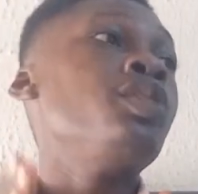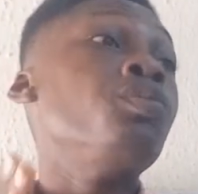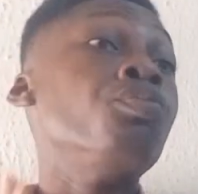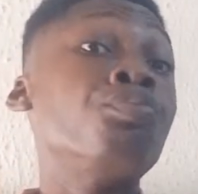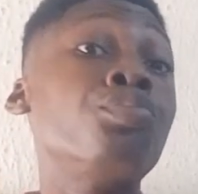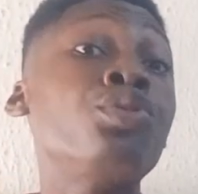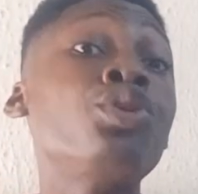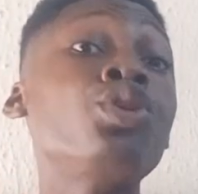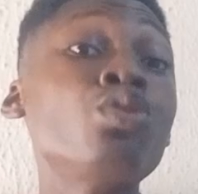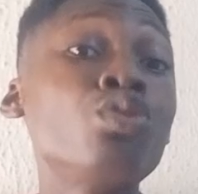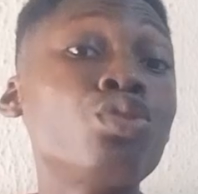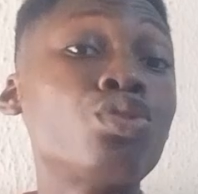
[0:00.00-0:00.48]

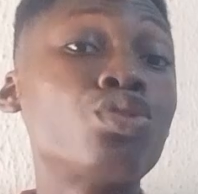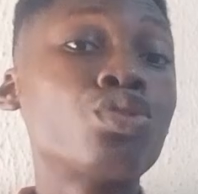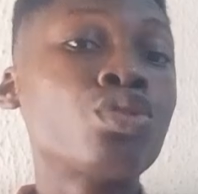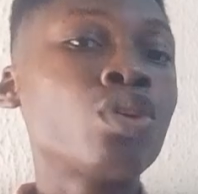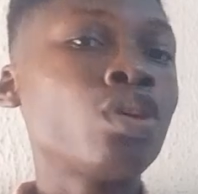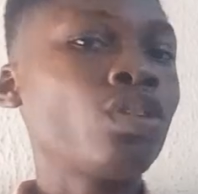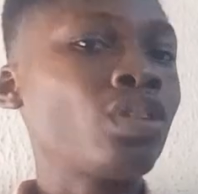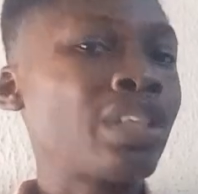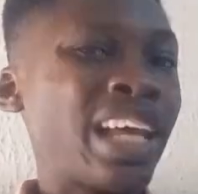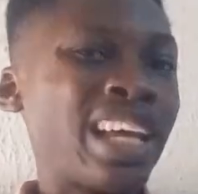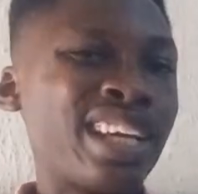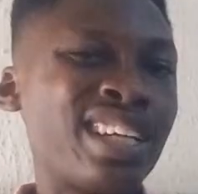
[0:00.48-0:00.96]
built,
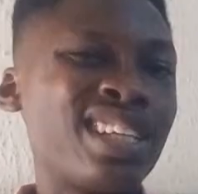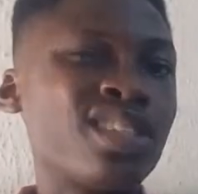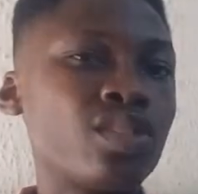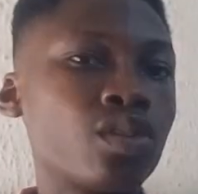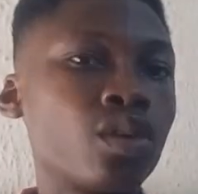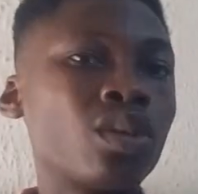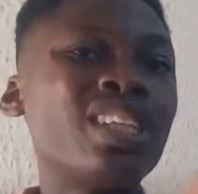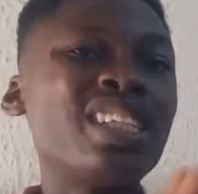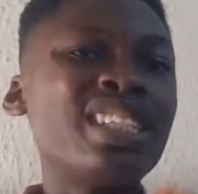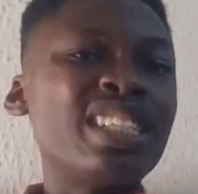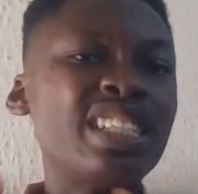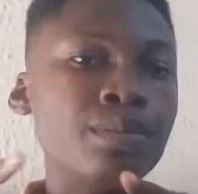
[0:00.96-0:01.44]
not like it's
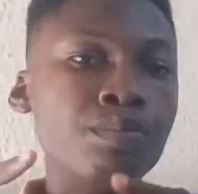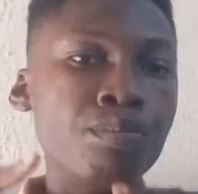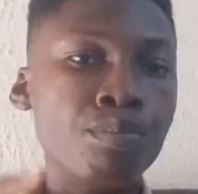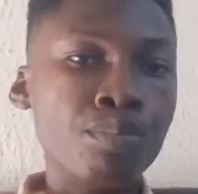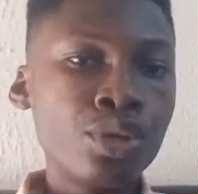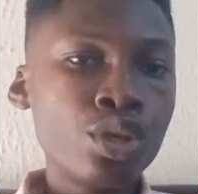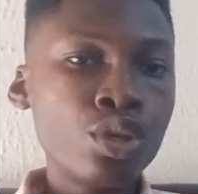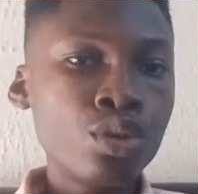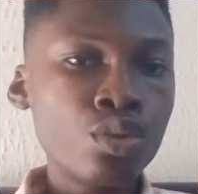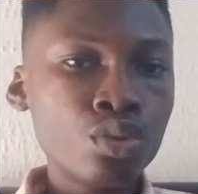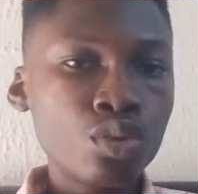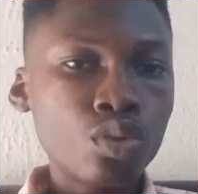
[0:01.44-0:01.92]

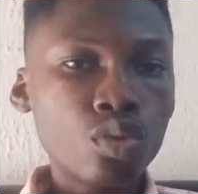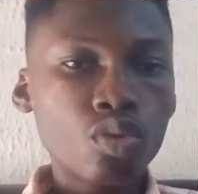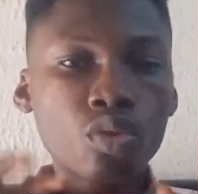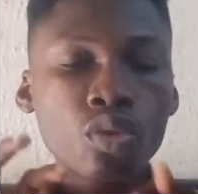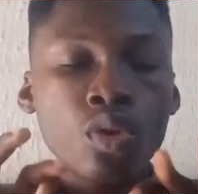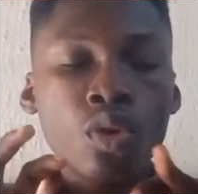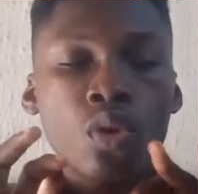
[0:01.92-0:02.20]
built